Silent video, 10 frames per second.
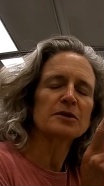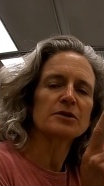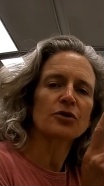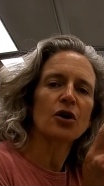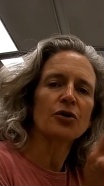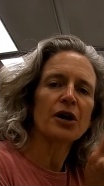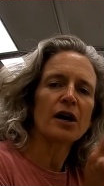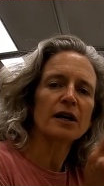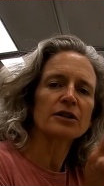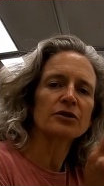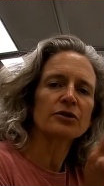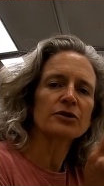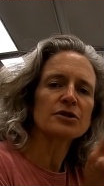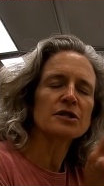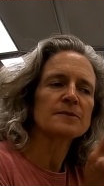These are called
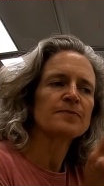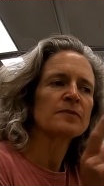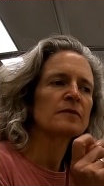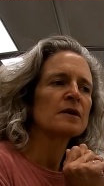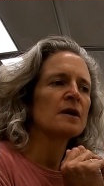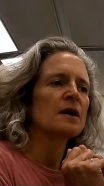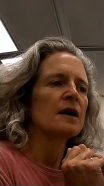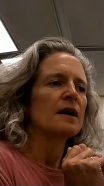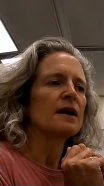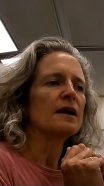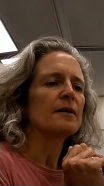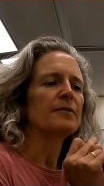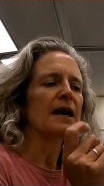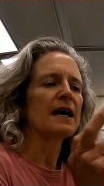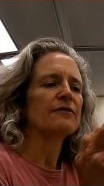oculars.
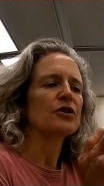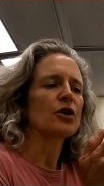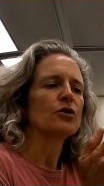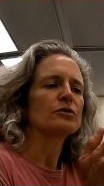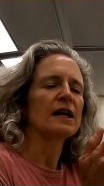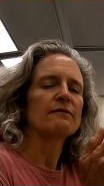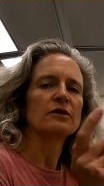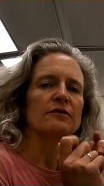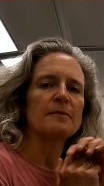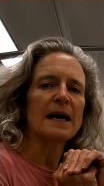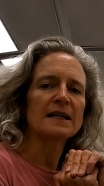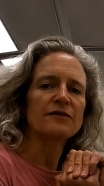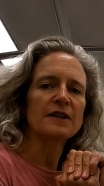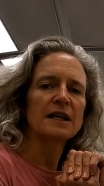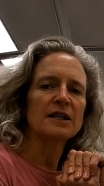They have their own level of
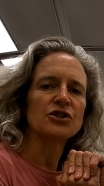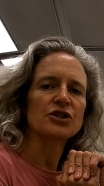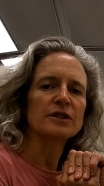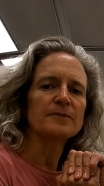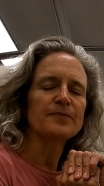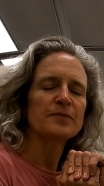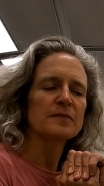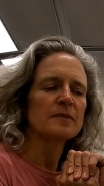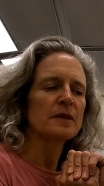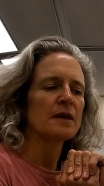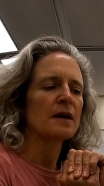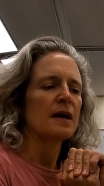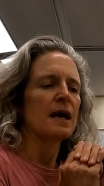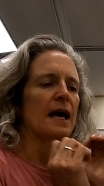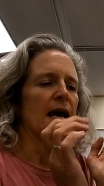magnification,
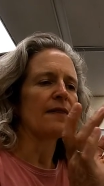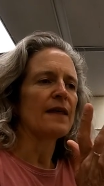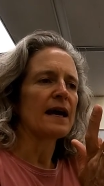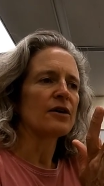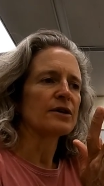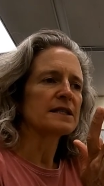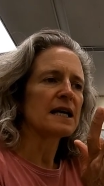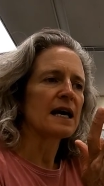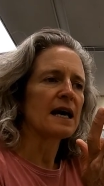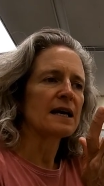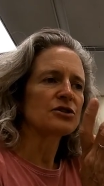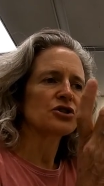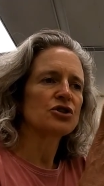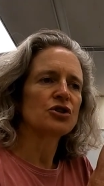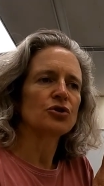and they are
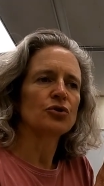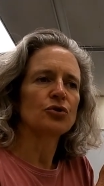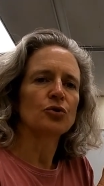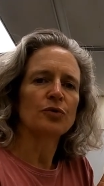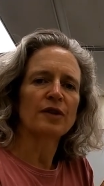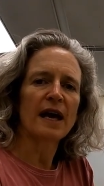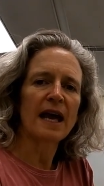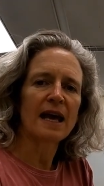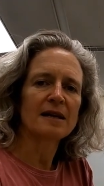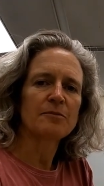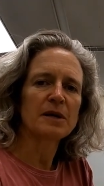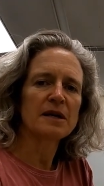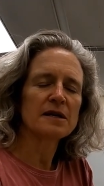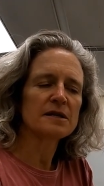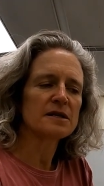attached to the
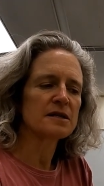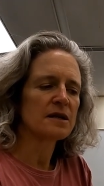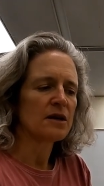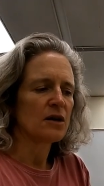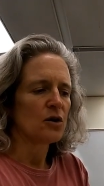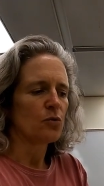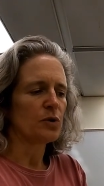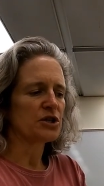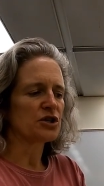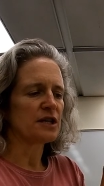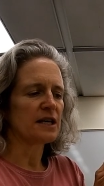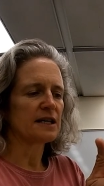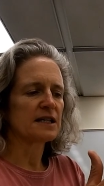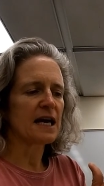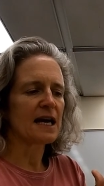headpiece, which then
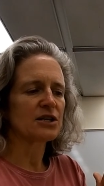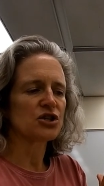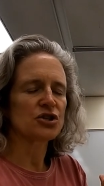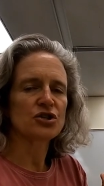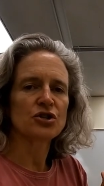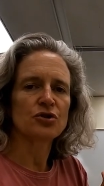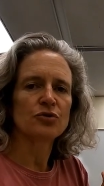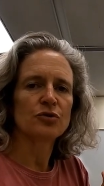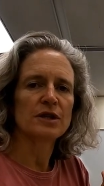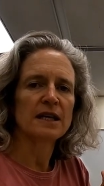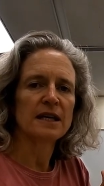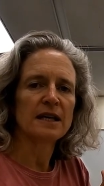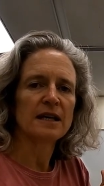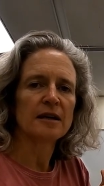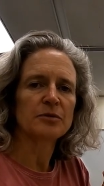attaches to
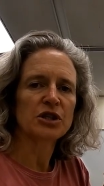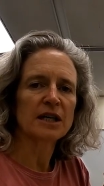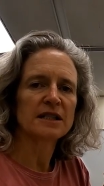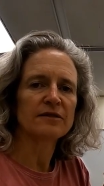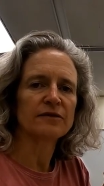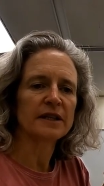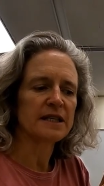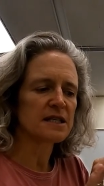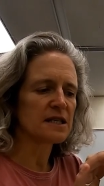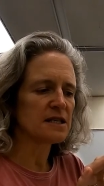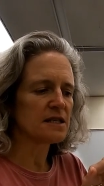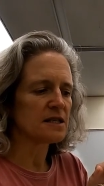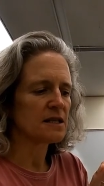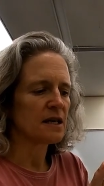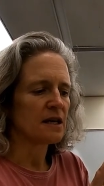the objective lenses.